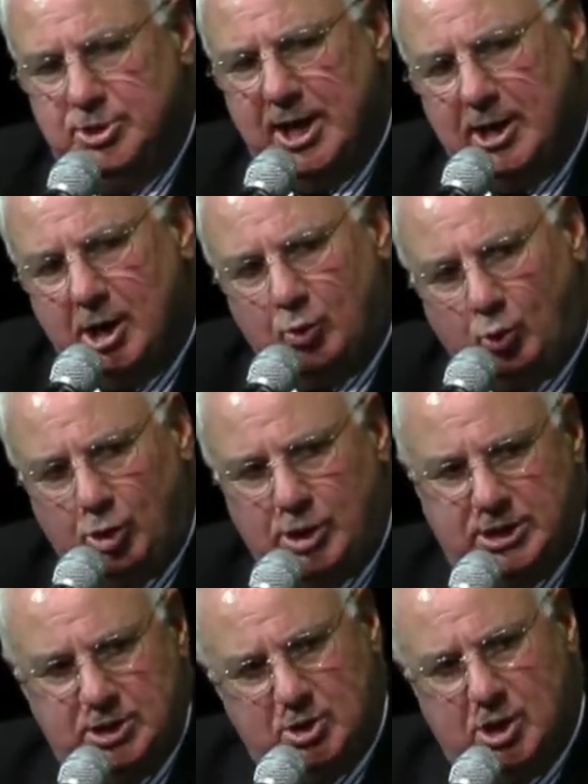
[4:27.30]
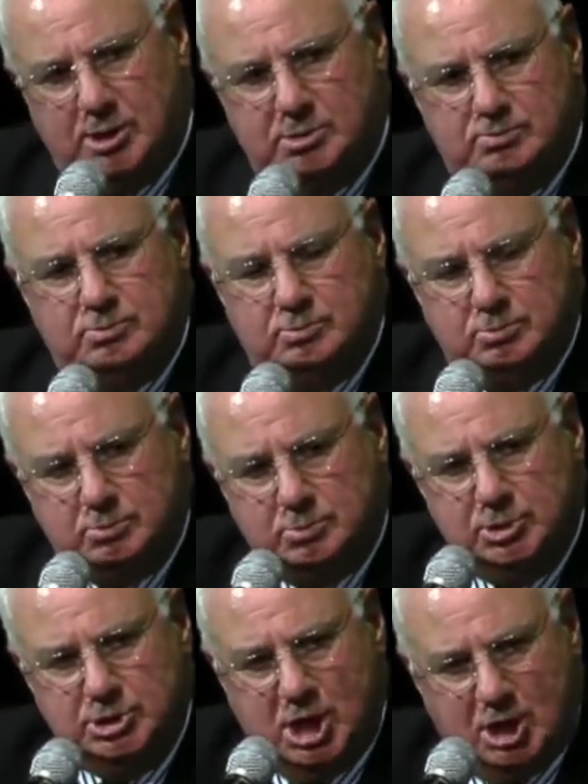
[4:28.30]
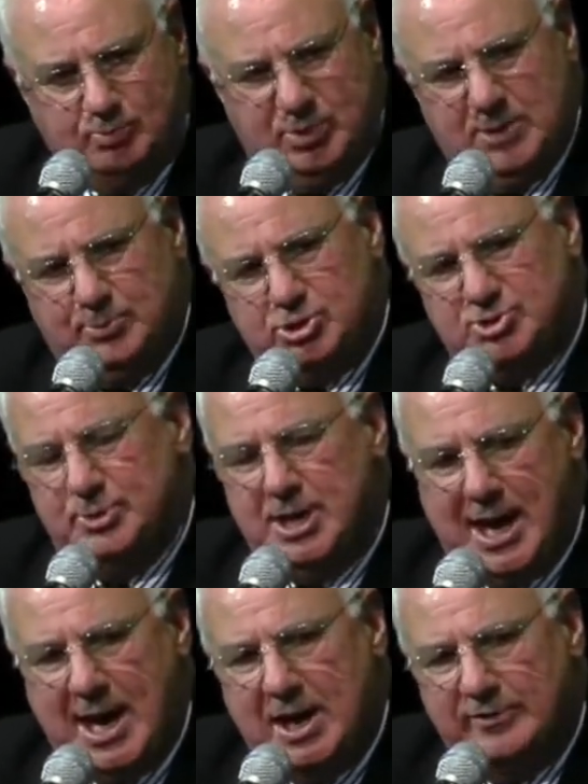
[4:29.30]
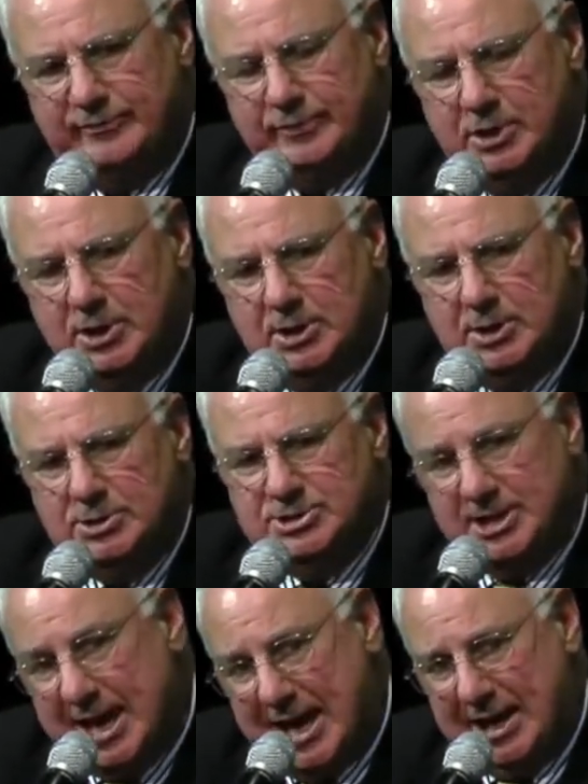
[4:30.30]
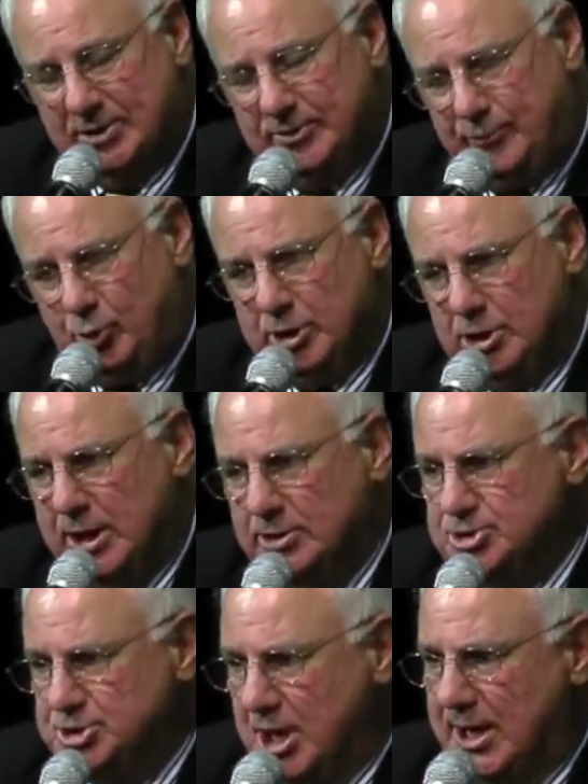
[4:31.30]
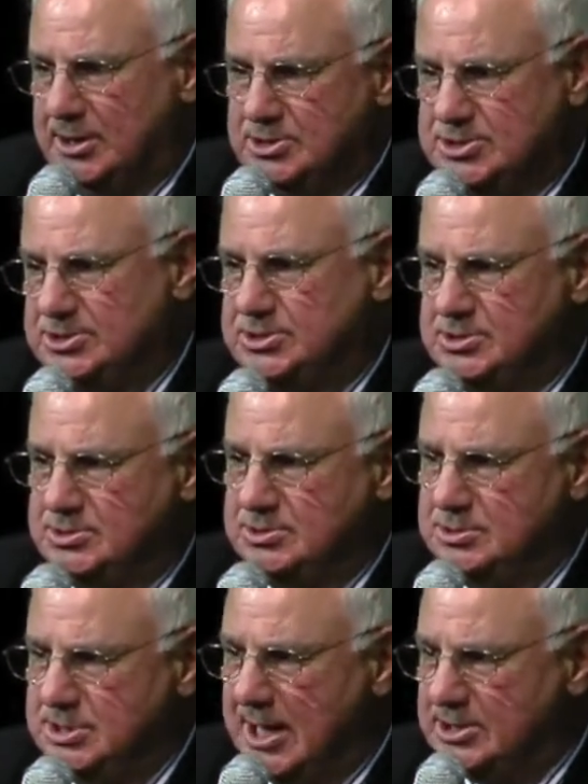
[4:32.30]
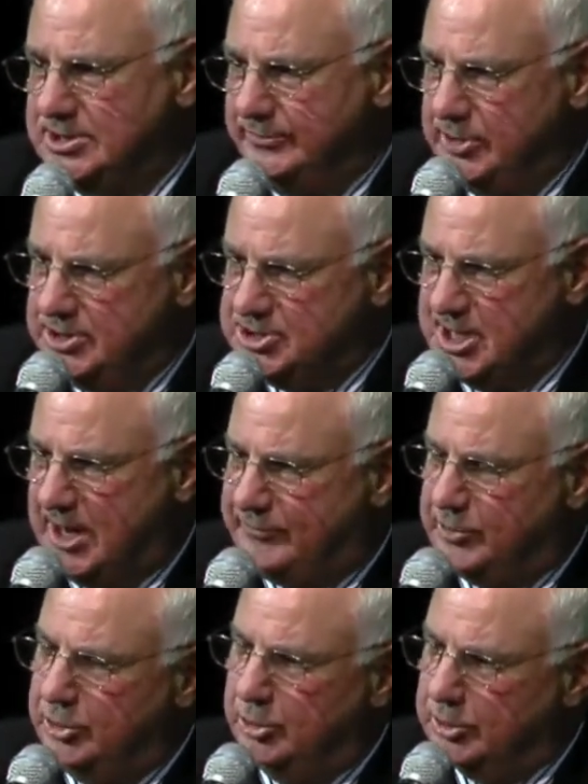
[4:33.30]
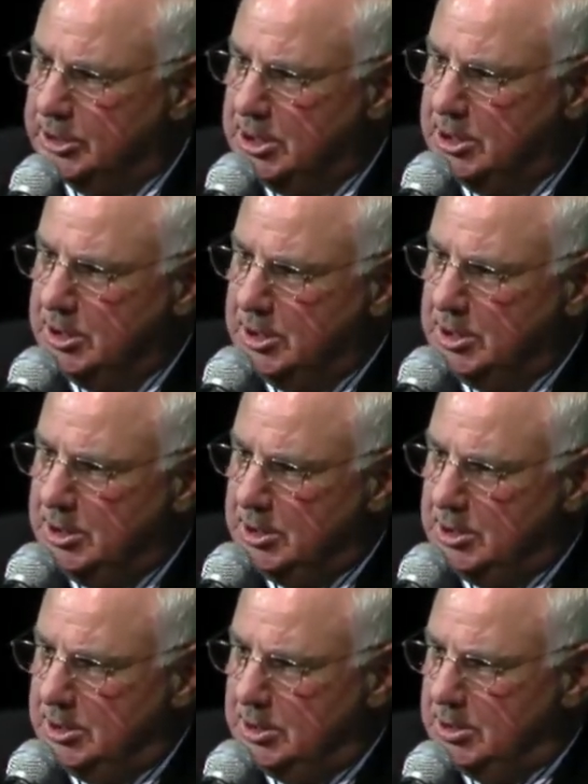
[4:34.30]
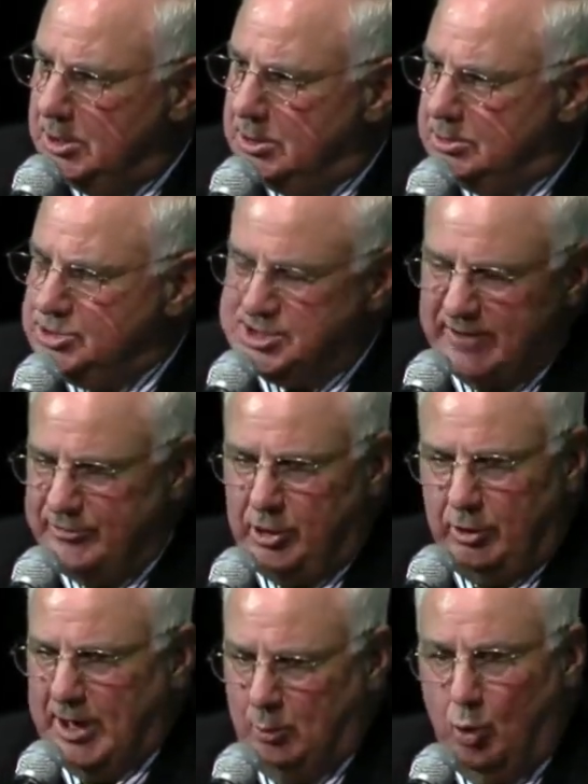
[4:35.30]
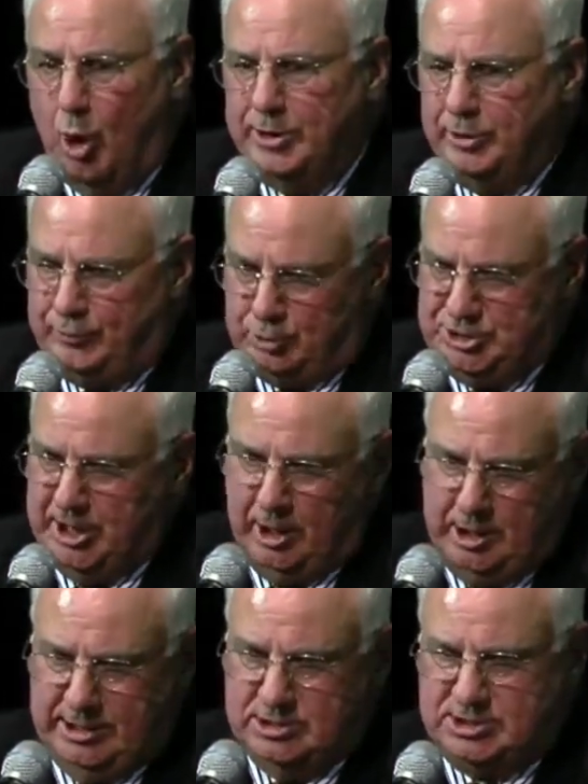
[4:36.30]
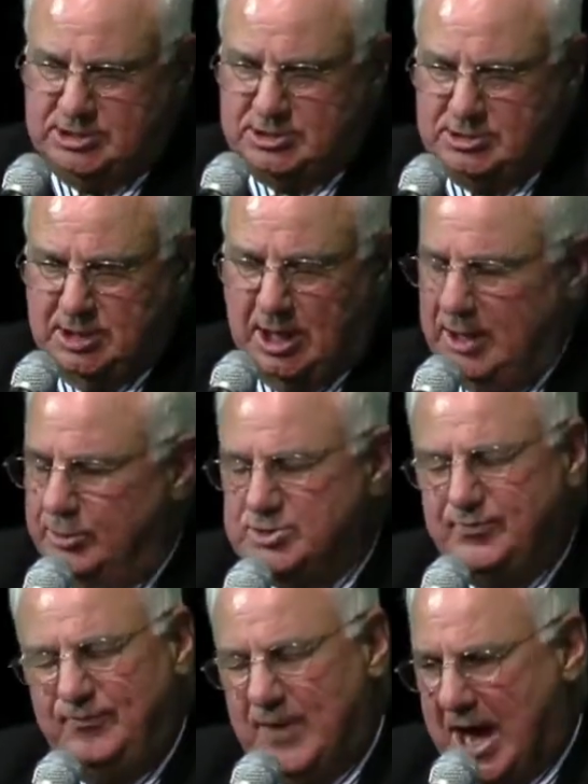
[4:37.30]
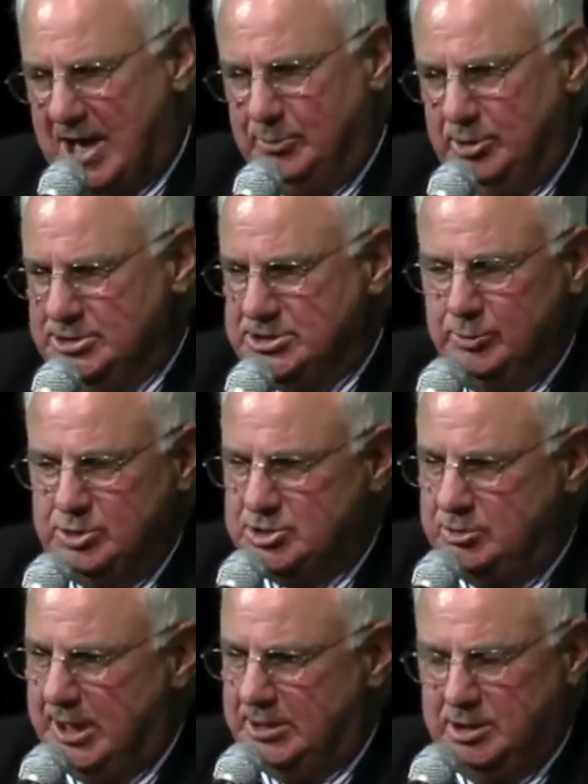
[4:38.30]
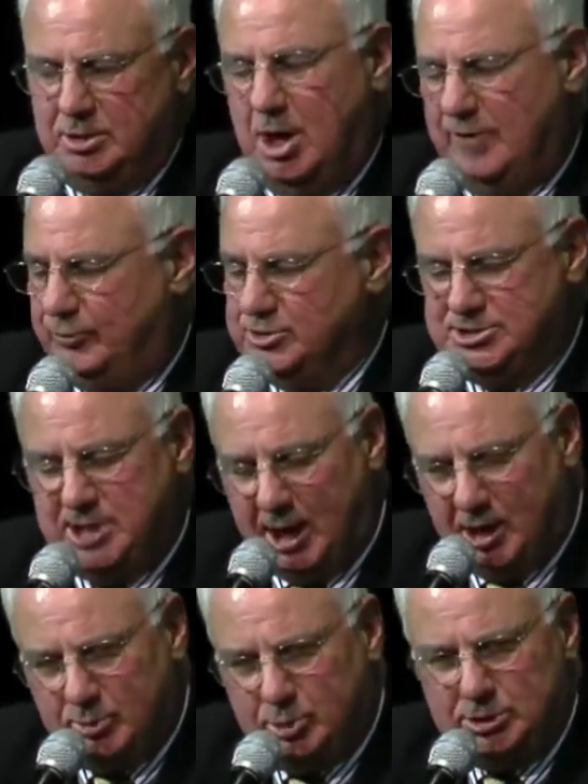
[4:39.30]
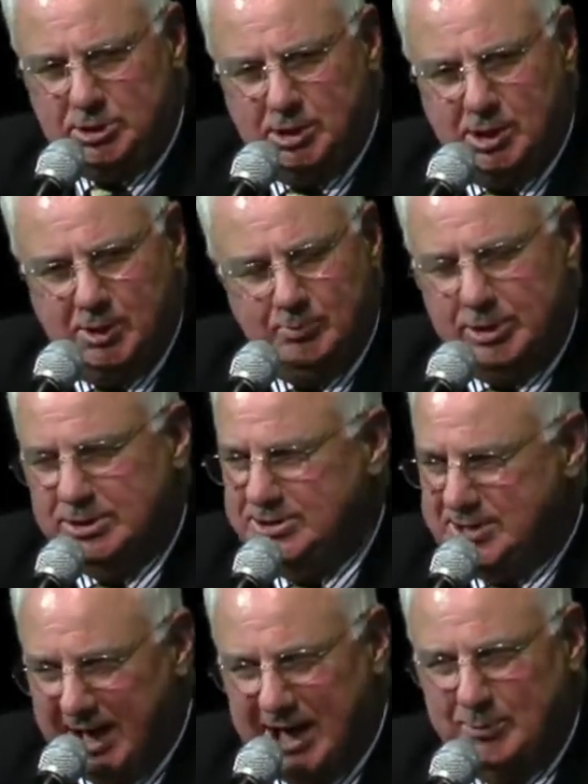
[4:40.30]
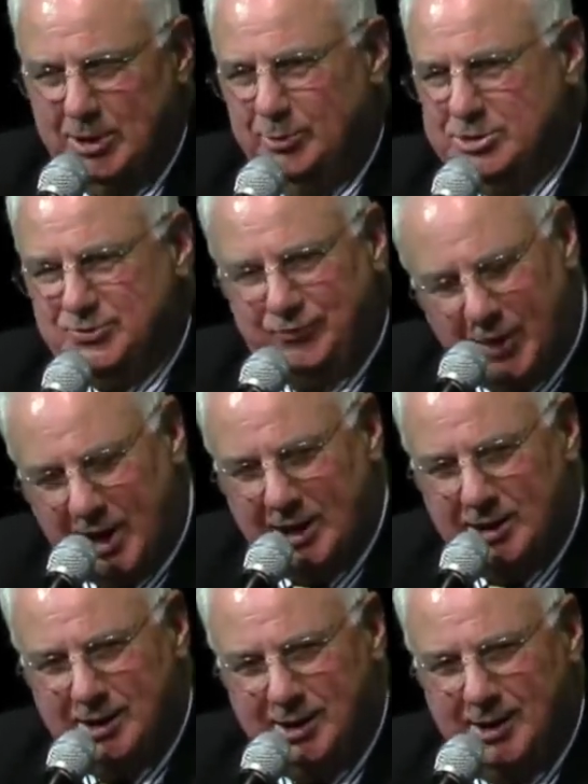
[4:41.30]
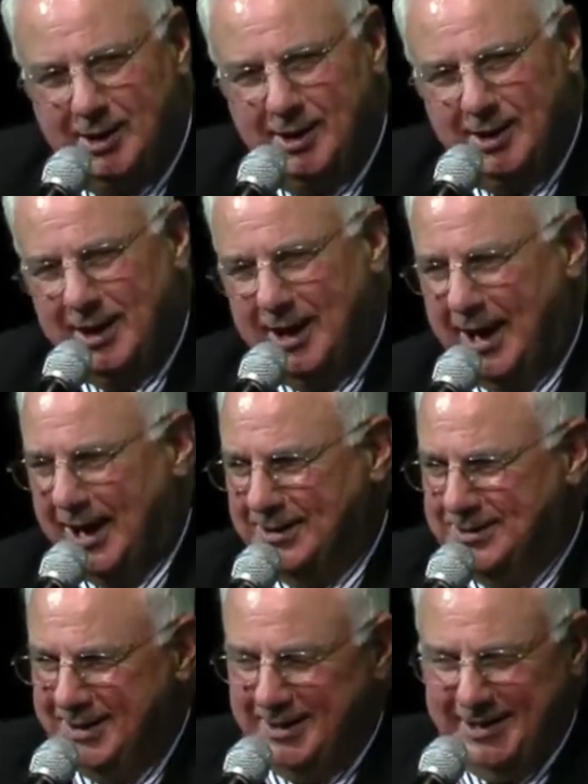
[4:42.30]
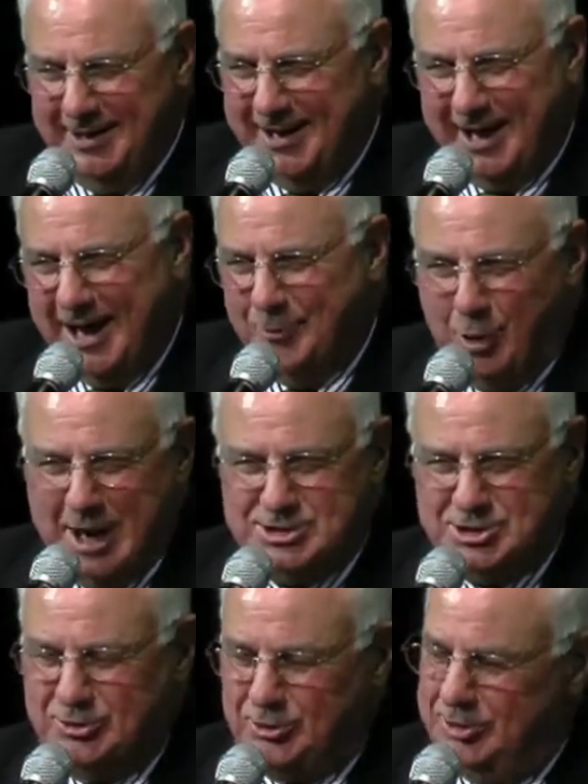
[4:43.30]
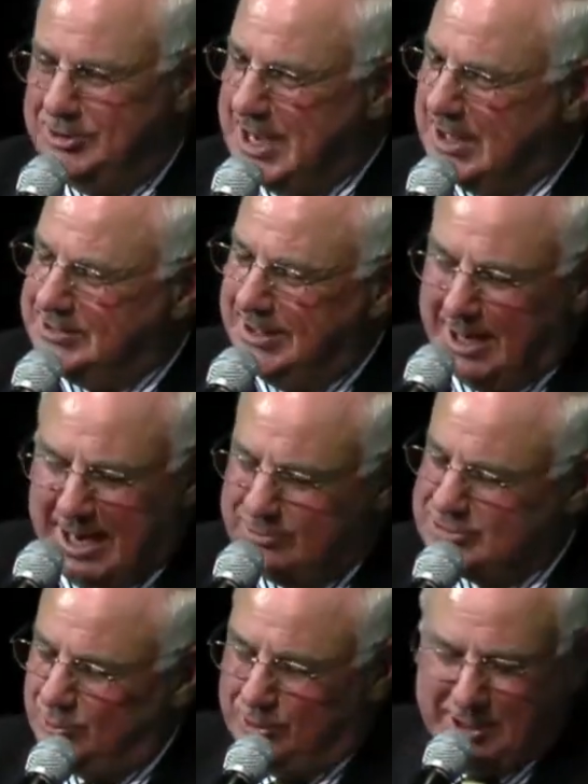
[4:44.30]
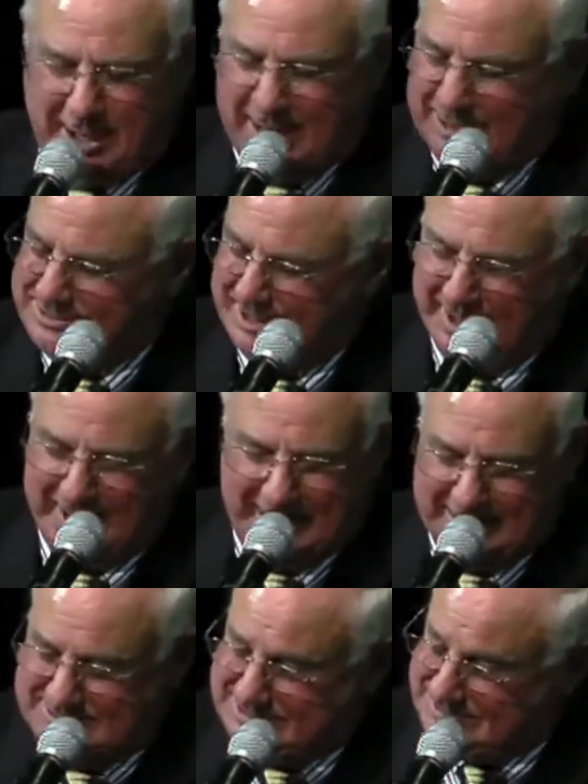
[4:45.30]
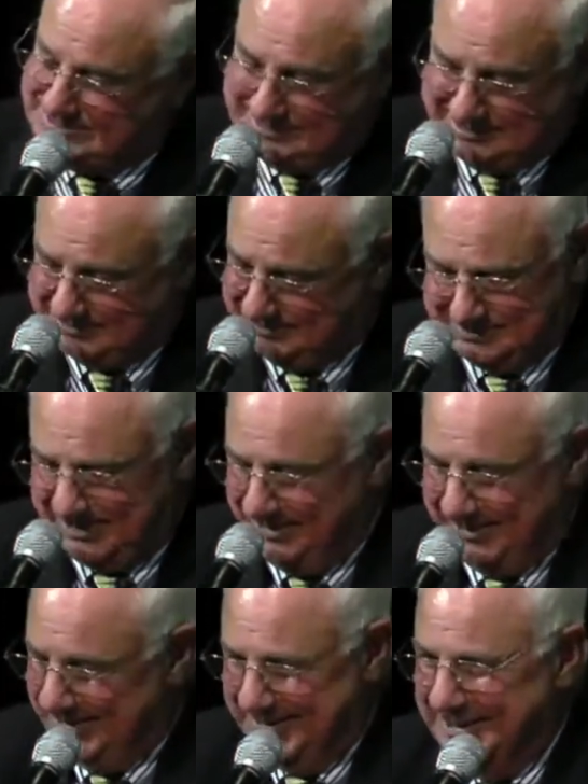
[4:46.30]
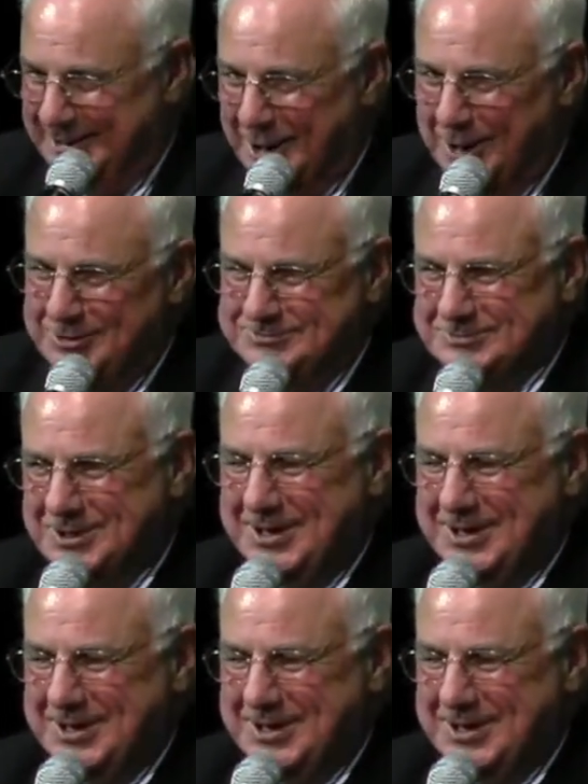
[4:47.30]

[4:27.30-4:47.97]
that are working on young people's behalf. Today, the 49ers Giants, the activity this afternoon, 7 or 8 wonderful charities. It was fabulous. It was great. The golf was terrible, but damn, it was fun. And watching Kruk out there, we're out there, you know.